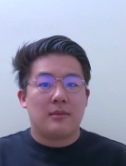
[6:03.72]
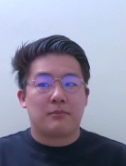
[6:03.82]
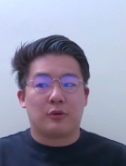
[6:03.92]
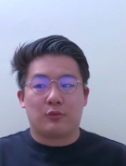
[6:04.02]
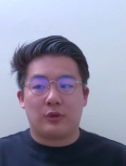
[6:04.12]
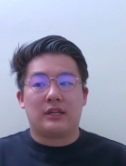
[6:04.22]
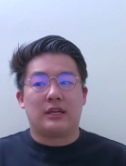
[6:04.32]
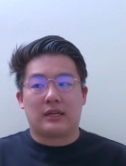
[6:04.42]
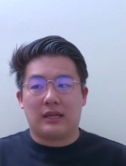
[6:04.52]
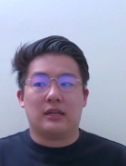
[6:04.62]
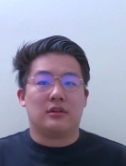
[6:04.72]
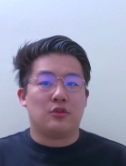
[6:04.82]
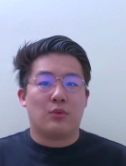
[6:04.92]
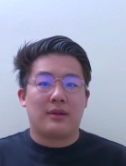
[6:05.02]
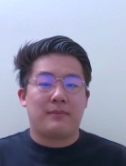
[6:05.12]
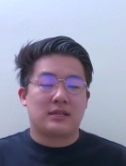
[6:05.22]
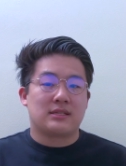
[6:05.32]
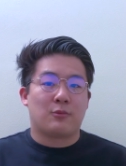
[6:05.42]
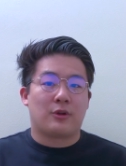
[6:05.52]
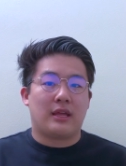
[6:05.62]
But really, again, you want to pick
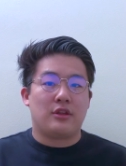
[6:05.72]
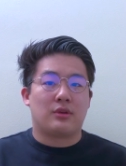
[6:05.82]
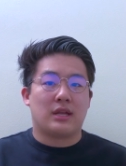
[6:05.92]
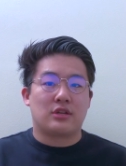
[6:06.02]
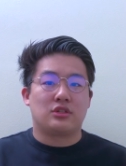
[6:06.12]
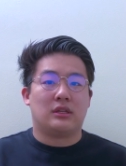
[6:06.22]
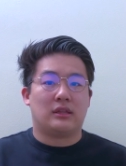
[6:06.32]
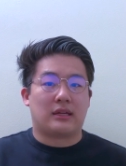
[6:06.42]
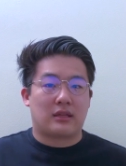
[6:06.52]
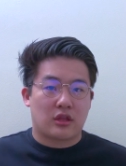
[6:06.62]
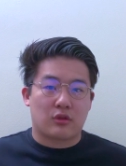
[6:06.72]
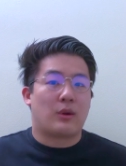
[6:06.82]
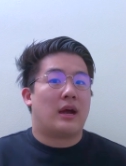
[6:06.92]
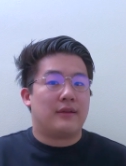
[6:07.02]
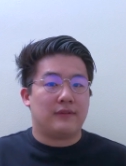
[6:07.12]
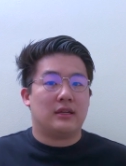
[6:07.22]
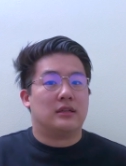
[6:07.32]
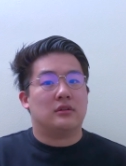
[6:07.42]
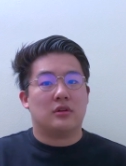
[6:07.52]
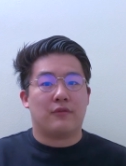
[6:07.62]
somewhere that you can actually like thrive
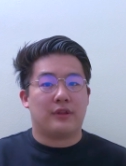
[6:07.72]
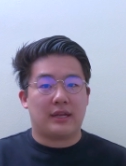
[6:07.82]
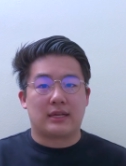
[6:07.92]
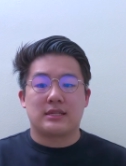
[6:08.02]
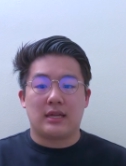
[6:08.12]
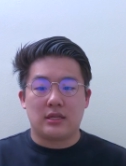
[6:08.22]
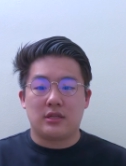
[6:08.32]
in over the next eight